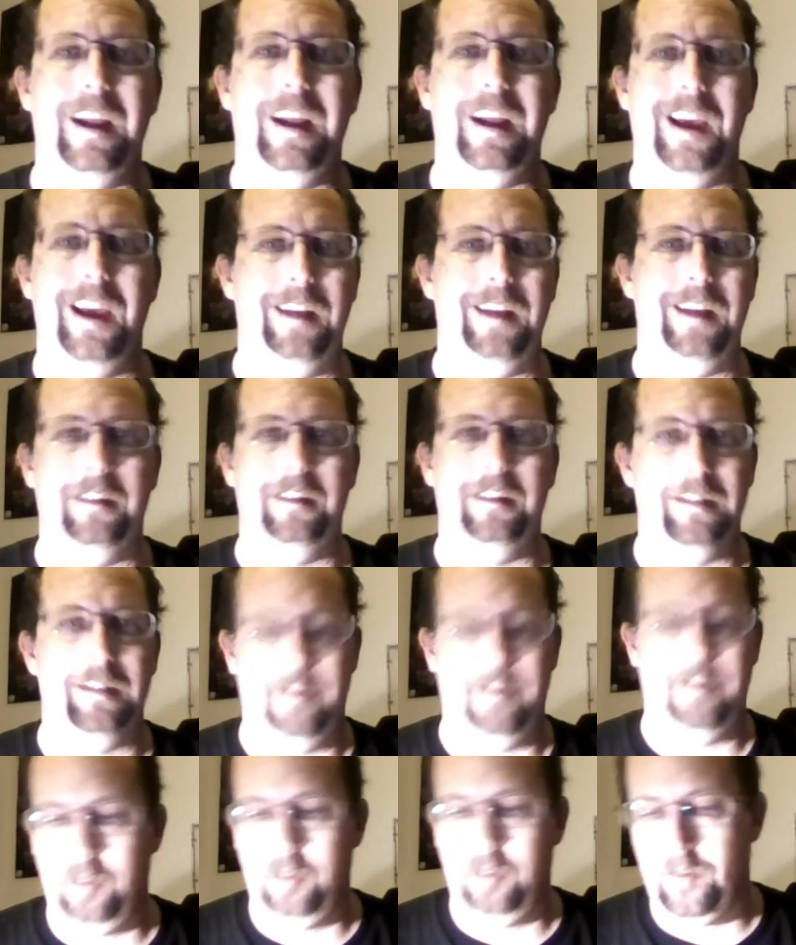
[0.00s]
I had messed up
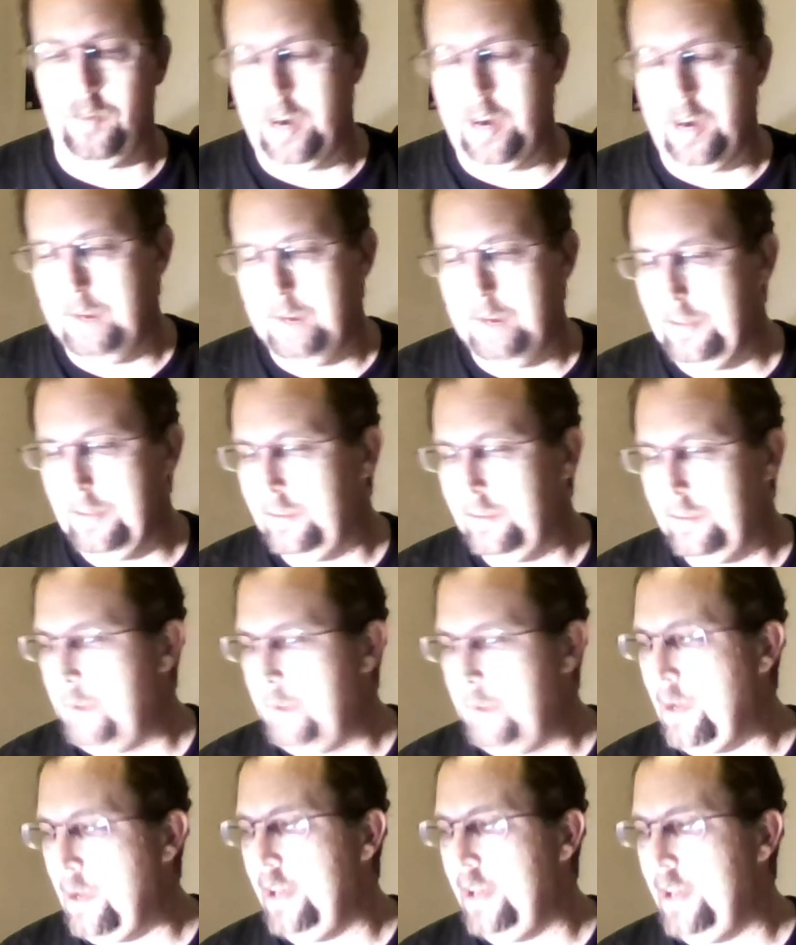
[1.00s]
on with
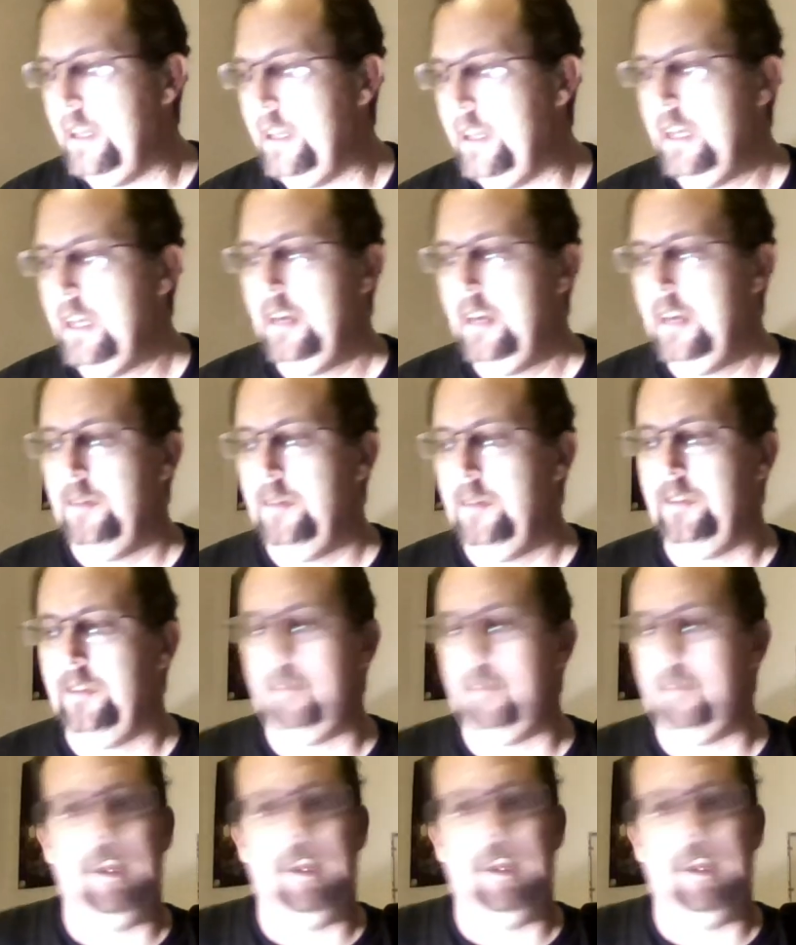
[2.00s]
something else. So